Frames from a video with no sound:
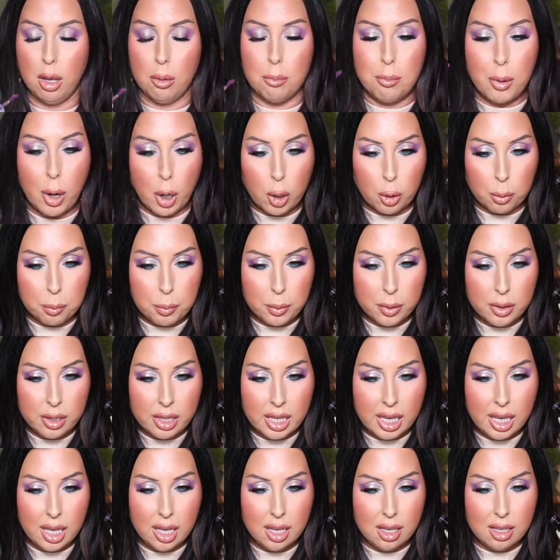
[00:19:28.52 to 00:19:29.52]

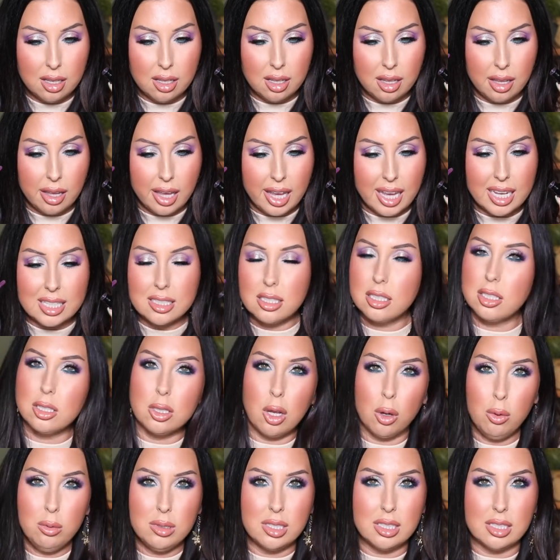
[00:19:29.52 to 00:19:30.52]
purpley, It's
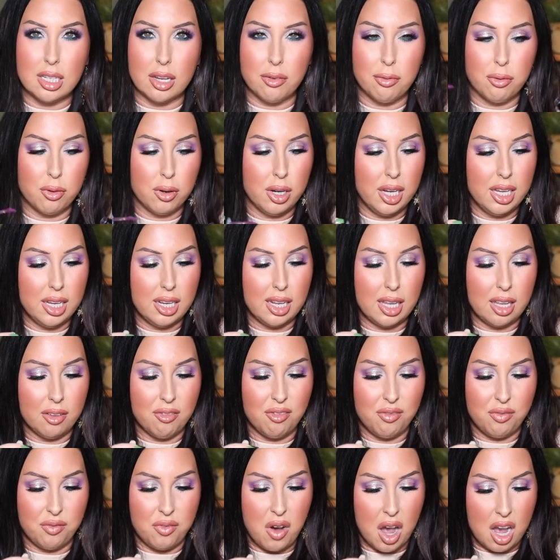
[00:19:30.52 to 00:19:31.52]
so different
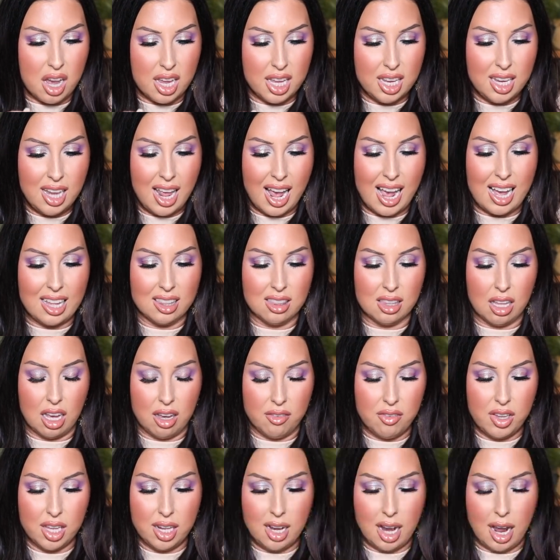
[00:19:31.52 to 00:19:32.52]
and fun. I
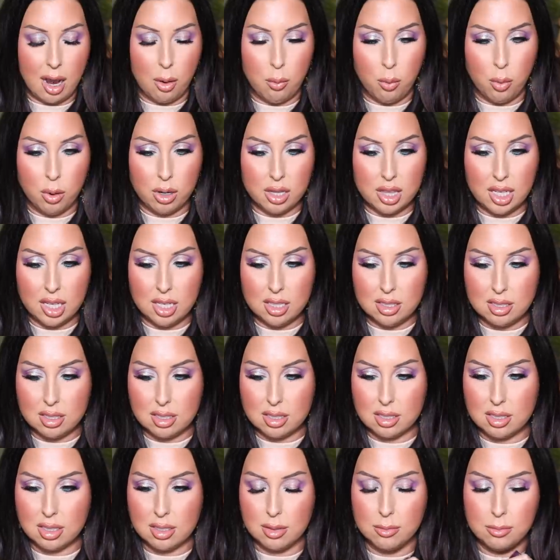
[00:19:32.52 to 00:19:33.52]
love it. I wore
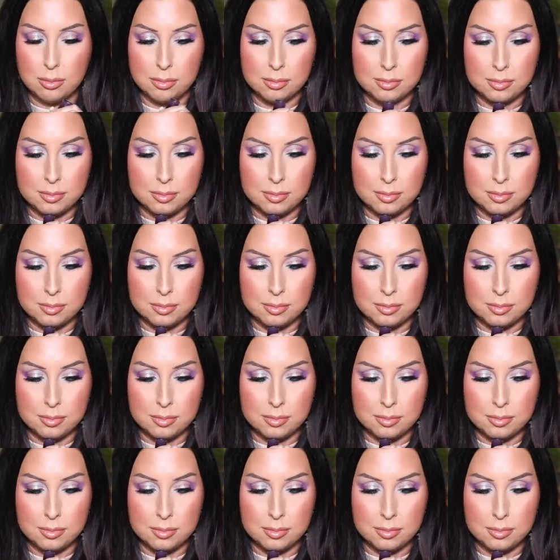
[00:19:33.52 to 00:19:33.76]
this